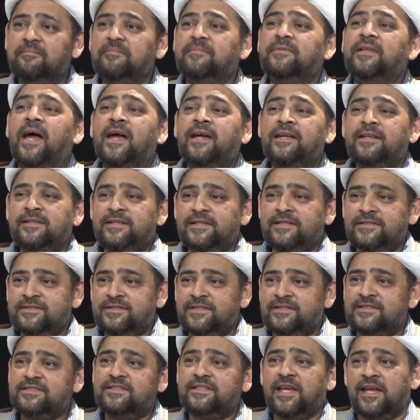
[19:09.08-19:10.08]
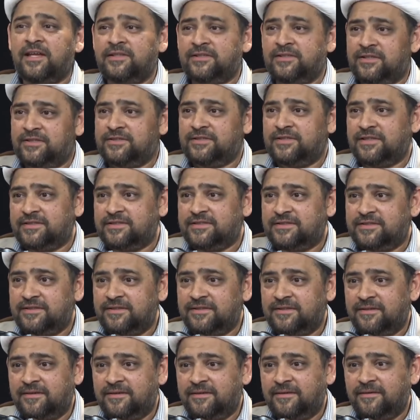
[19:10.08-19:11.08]
nine digits, 10 digits
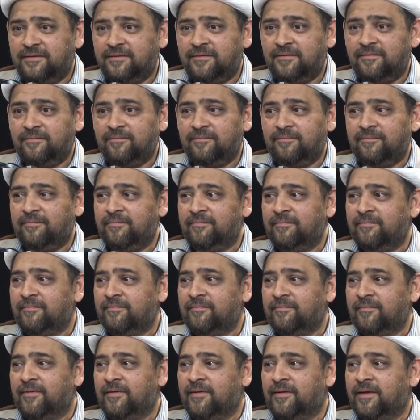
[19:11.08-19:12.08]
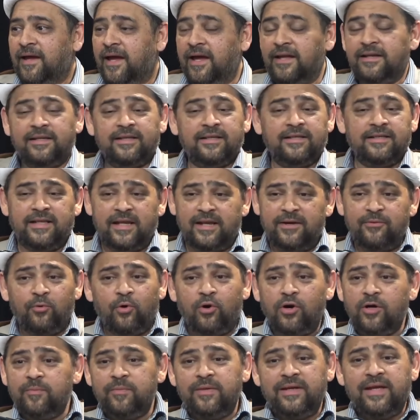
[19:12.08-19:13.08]
and there
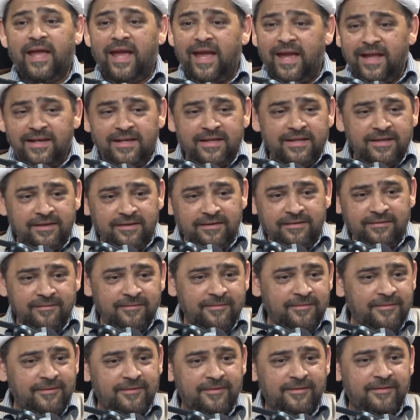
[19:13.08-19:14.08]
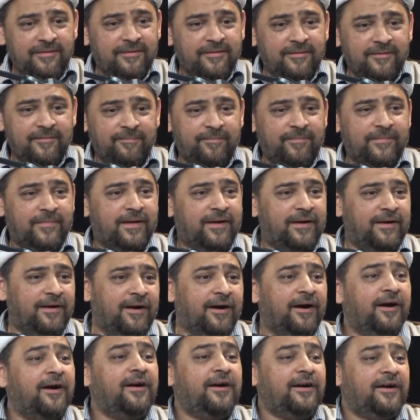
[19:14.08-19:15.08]
won't be any
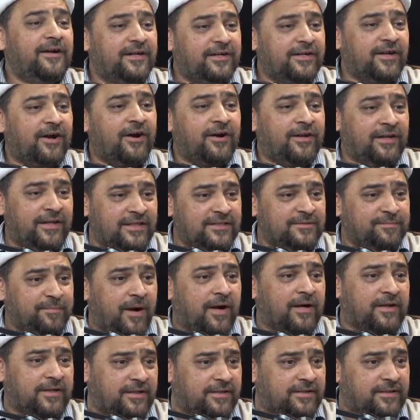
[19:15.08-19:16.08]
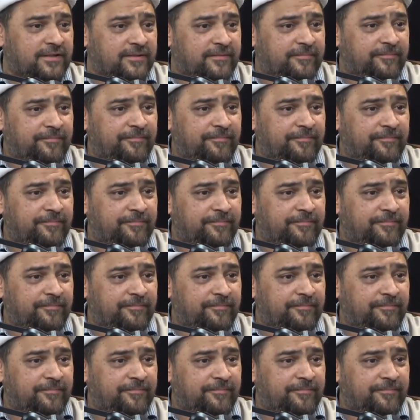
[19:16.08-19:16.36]
hurt on his pocket.